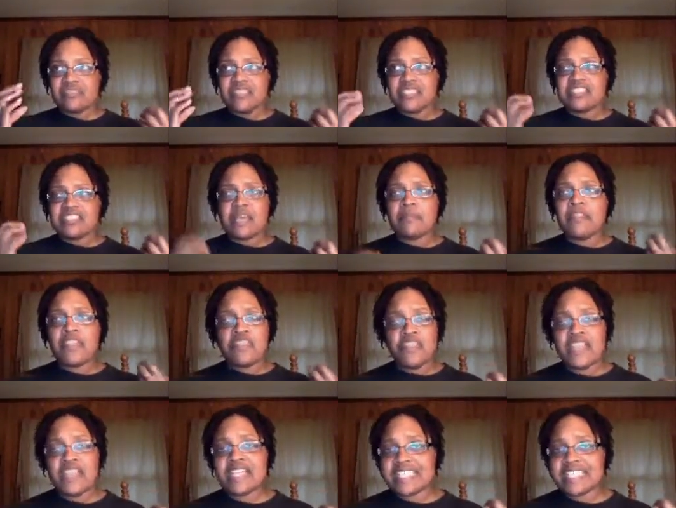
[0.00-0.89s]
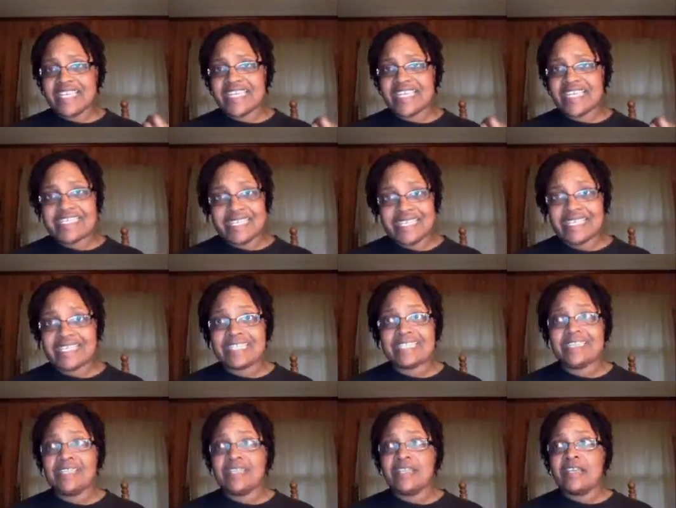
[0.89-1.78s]
some of the things that he
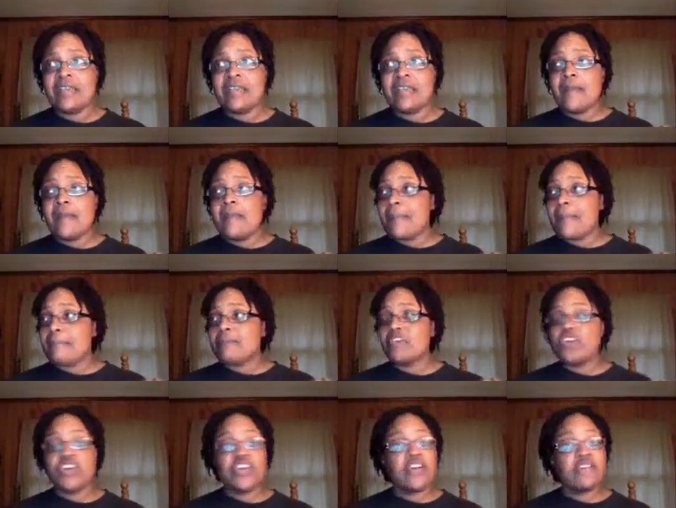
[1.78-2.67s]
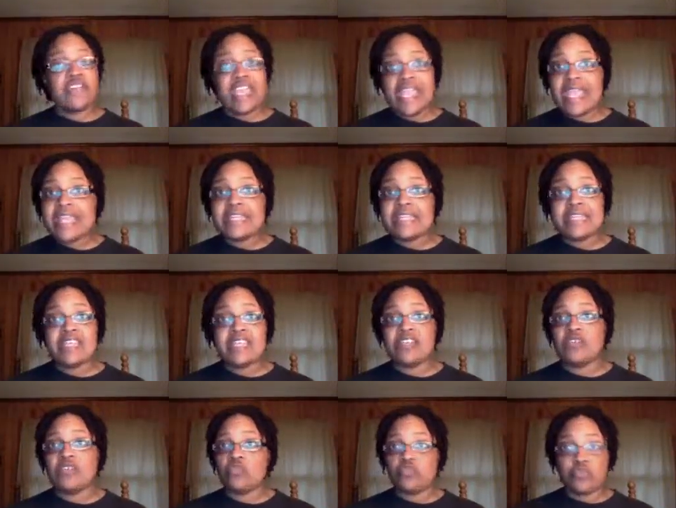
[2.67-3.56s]
did could have
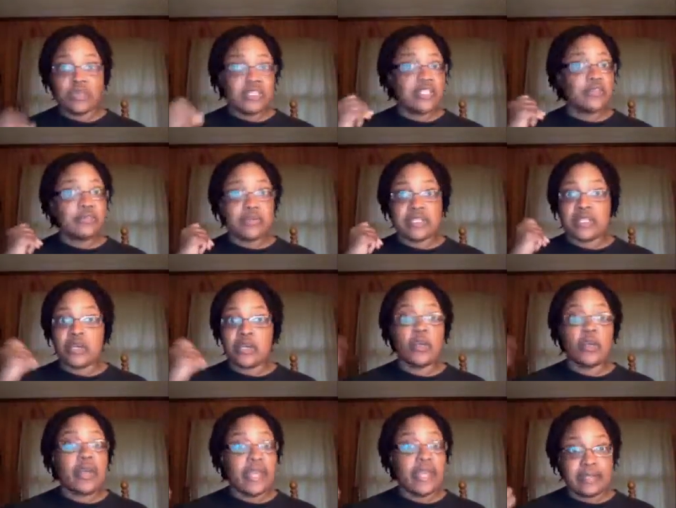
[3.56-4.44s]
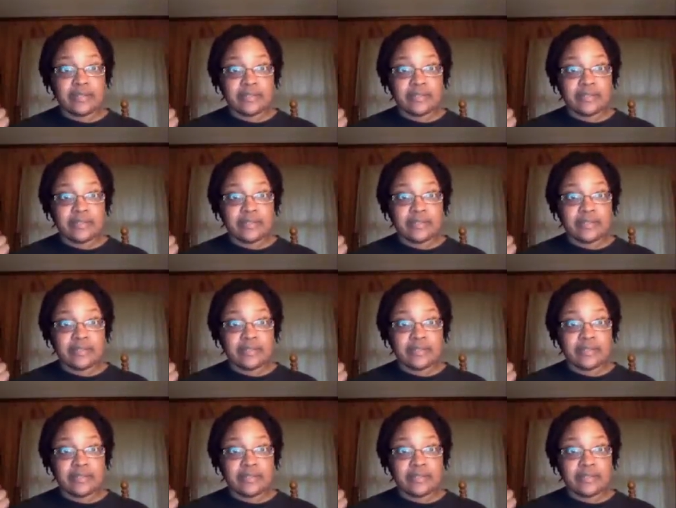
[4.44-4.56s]
ended really, really quick.